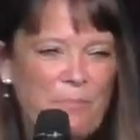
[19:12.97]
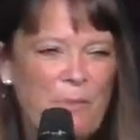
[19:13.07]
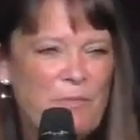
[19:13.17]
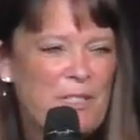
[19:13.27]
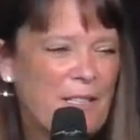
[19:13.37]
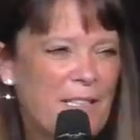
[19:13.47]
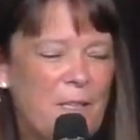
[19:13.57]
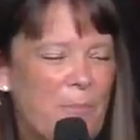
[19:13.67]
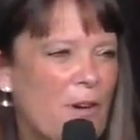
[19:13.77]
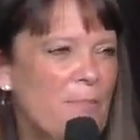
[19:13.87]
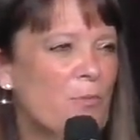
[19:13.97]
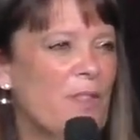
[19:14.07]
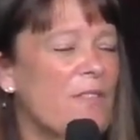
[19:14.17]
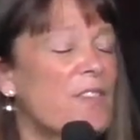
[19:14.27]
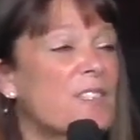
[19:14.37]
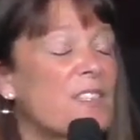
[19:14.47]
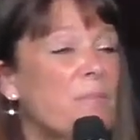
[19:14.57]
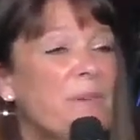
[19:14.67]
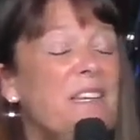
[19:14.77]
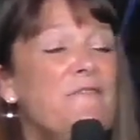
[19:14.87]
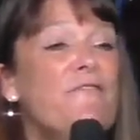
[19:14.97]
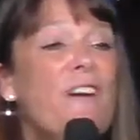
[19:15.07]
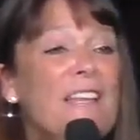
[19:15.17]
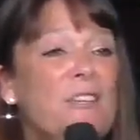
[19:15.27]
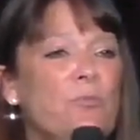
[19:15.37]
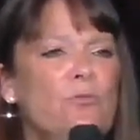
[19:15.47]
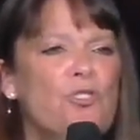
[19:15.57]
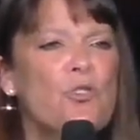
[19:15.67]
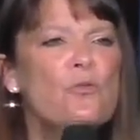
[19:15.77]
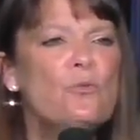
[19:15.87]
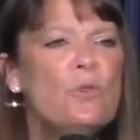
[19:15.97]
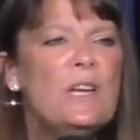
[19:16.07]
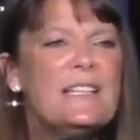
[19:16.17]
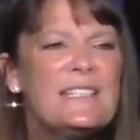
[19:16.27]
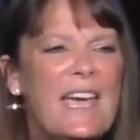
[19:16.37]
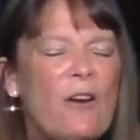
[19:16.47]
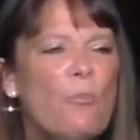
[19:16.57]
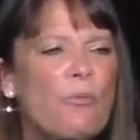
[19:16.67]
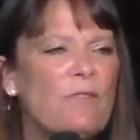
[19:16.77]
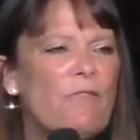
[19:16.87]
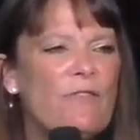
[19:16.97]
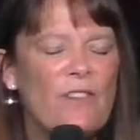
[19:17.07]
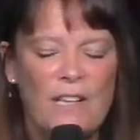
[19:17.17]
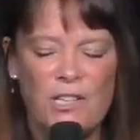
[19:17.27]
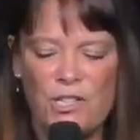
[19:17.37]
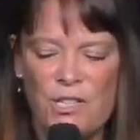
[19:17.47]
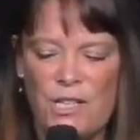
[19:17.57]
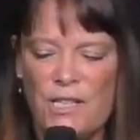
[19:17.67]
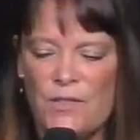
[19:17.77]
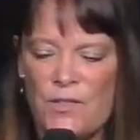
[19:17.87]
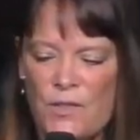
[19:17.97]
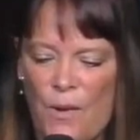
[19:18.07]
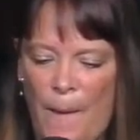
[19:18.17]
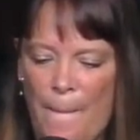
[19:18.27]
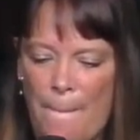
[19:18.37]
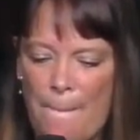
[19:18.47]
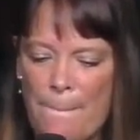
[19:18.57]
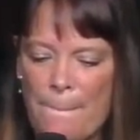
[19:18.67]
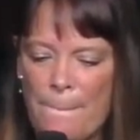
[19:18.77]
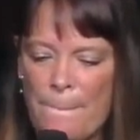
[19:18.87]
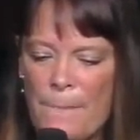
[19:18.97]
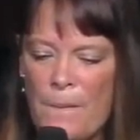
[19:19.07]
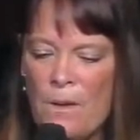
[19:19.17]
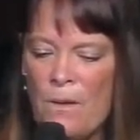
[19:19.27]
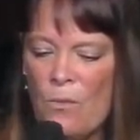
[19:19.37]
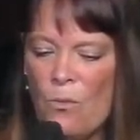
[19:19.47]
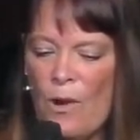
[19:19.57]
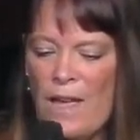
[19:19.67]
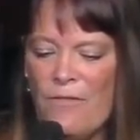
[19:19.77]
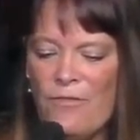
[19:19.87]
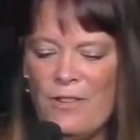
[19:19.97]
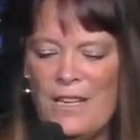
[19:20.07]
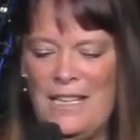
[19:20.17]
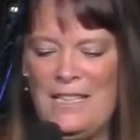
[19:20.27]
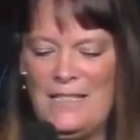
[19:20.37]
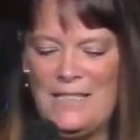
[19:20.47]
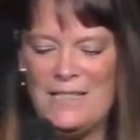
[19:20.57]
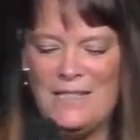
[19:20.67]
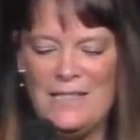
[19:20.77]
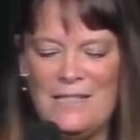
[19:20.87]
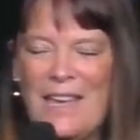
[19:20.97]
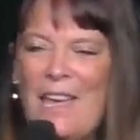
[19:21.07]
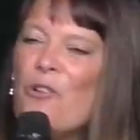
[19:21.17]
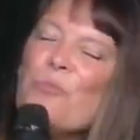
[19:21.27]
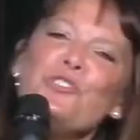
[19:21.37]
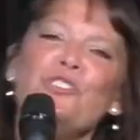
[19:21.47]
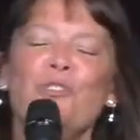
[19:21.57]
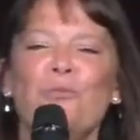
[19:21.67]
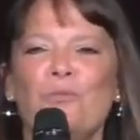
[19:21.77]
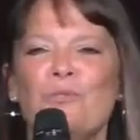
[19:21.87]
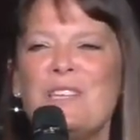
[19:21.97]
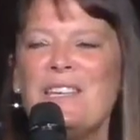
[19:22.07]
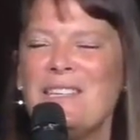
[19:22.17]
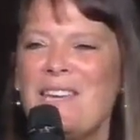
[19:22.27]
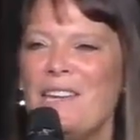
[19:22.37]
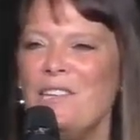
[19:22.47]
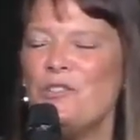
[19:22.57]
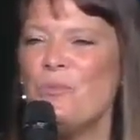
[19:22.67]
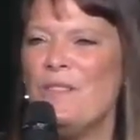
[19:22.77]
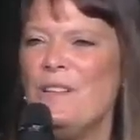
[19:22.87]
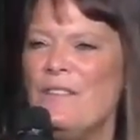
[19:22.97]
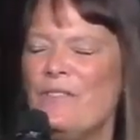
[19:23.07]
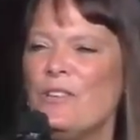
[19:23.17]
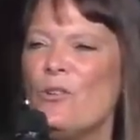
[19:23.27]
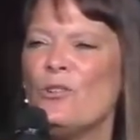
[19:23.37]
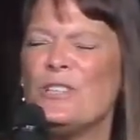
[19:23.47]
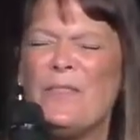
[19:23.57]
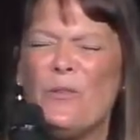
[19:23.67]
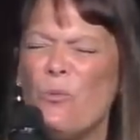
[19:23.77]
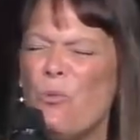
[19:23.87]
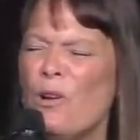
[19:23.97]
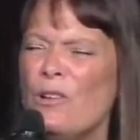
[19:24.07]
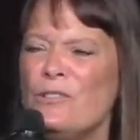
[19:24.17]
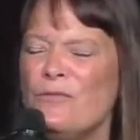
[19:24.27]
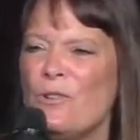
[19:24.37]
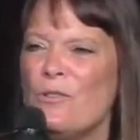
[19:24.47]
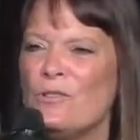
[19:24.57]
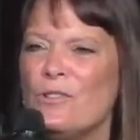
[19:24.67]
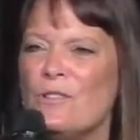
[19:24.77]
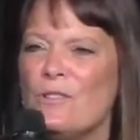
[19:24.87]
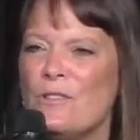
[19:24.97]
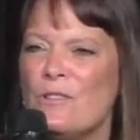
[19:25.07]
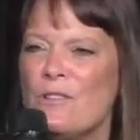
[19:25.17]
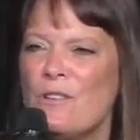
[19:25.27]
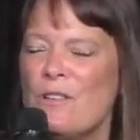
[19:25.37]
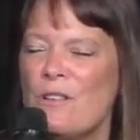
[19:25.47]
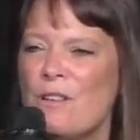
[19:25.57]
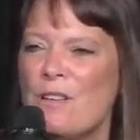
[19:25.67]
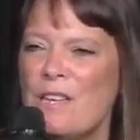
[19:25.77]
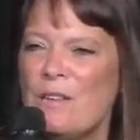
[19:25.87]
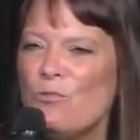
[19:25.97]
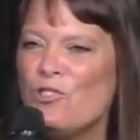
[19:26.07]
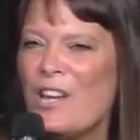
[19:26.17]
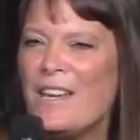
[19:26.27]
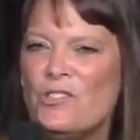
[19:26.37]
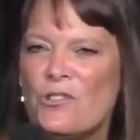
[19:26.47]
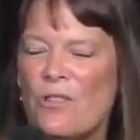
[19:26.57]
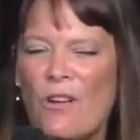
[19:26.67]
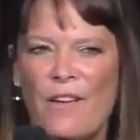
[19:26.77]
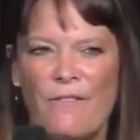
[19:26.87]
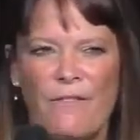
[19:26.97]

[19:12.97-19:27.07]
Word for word: studying the Bible with others can be an invaluable tool to help bring revelation and insight. Whatever it is that helps you to engage with the living God and the Word of God, it will change your life.